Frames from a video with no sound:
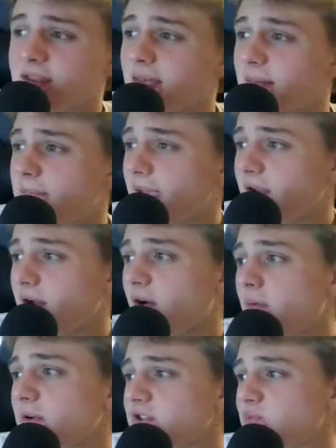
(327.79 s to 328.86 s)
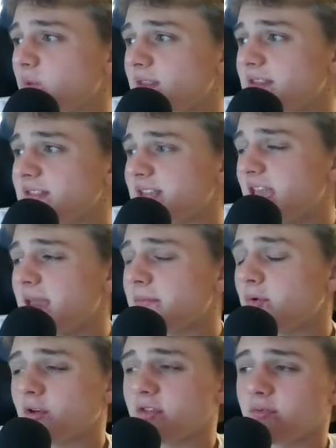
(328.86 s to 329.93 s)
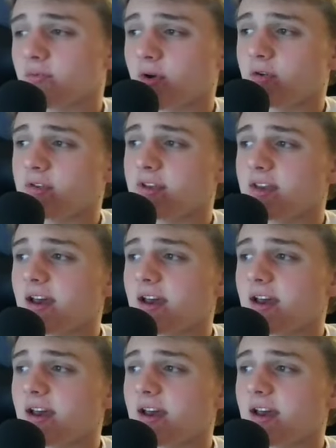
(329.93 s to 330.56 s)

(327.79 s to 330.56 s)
they ba- almost won this game on the road